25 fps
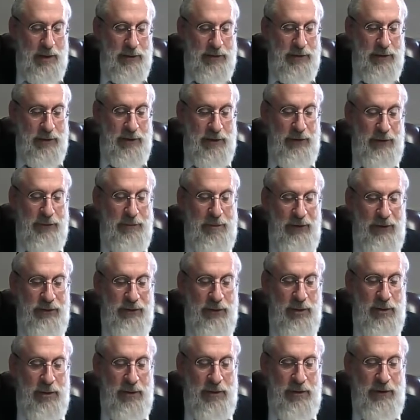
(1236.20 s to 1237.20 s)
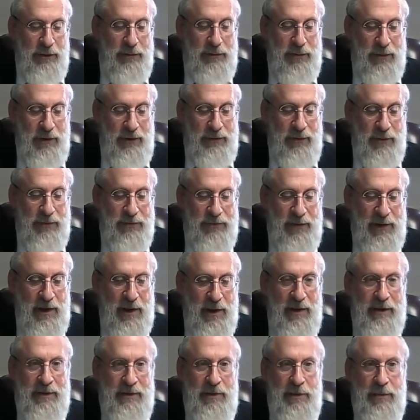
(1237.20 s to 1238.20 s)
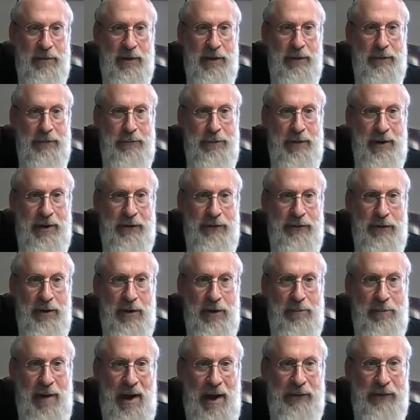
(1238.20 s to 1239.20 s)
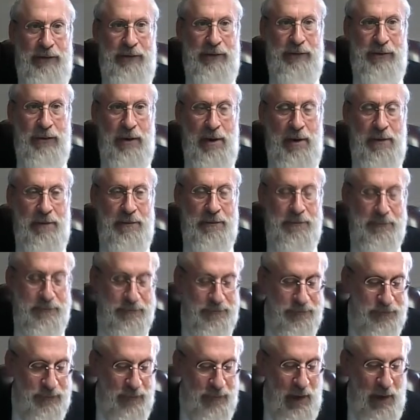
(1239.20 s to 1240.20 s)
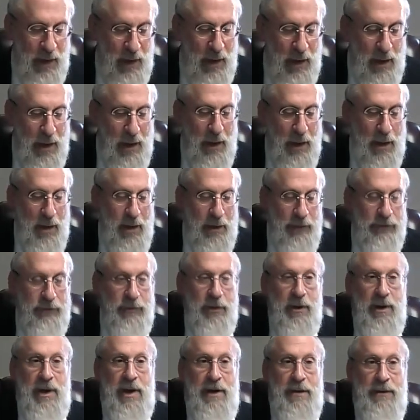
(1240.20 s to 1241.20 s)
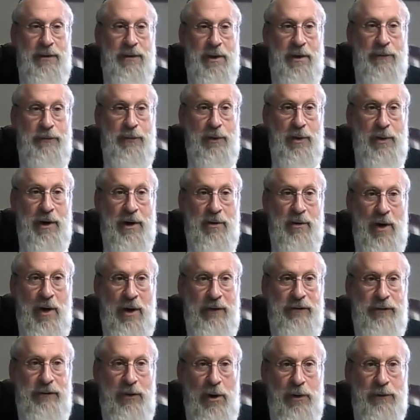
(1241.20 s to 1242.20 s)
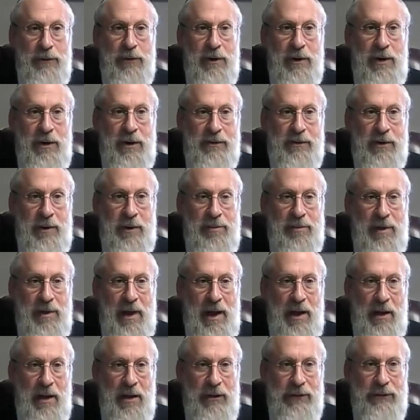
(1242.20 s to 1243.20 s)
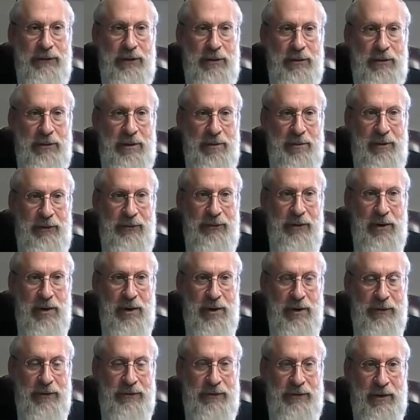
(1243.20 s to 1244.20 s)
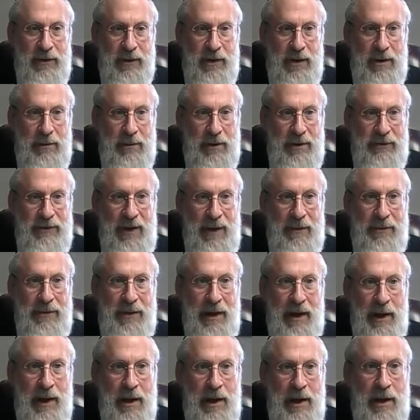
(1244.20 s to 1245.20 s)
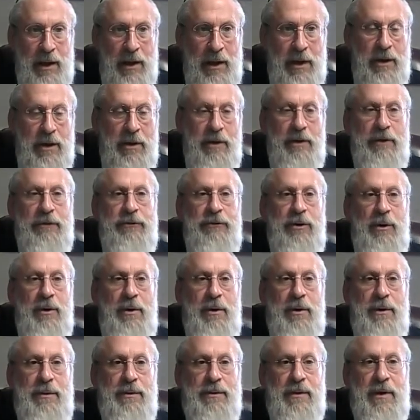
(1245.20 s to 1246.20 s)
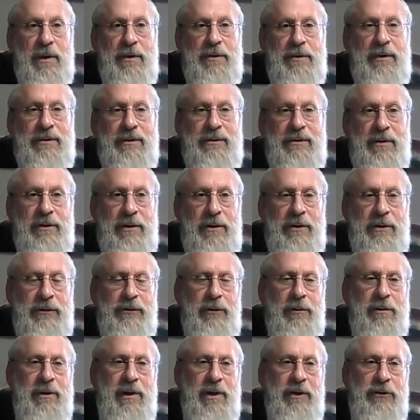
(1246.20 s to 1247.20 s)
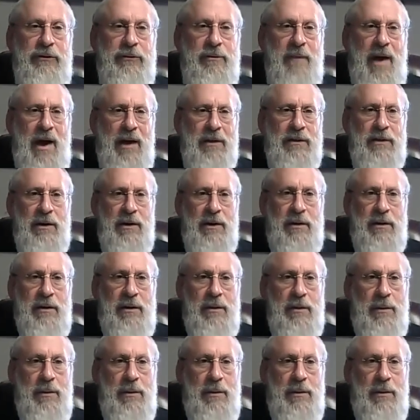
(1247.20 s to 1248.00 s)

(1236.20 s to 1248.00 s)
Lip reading: this bishul, this afia into be considered pas Yisrael. So therefore, it crosses over, and it's going to apply also to bishul. It's going to be the same thing. So this will be an asmachta.